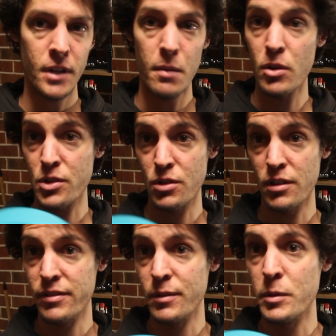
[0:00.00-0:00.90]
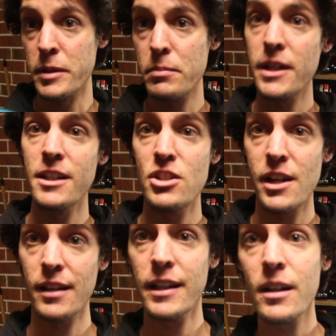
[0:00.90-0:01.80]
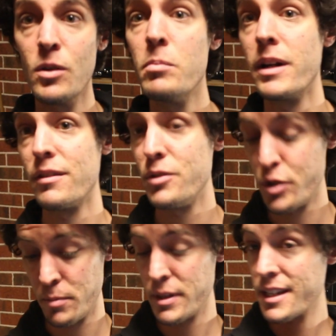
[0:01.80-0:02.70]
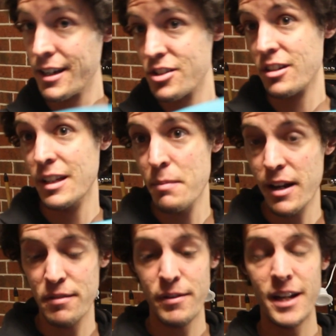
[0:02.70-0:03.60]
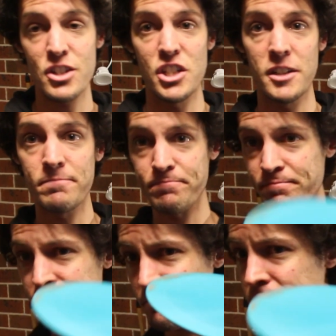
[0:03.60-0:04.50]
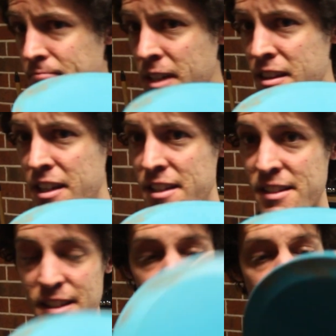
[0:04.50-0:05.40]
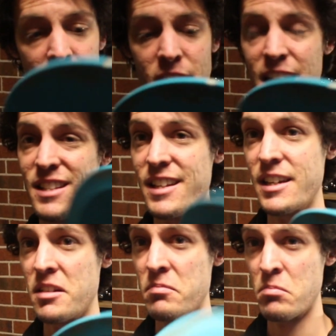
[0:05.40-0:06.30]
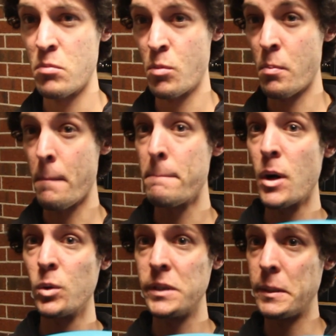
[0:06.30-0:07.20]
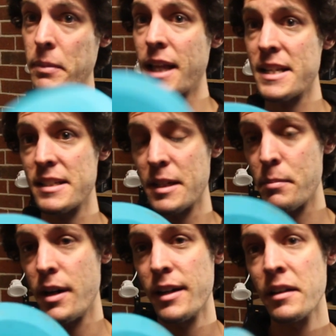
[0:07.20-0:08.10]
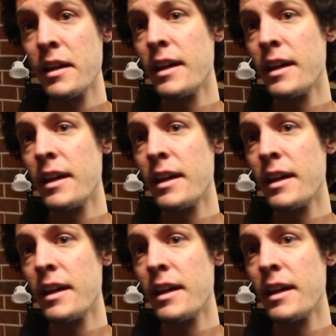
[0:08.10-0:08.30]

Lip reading: I'm not sure if it would be PDGA legal, but if you could potentially manufacture this as a molded plastic part,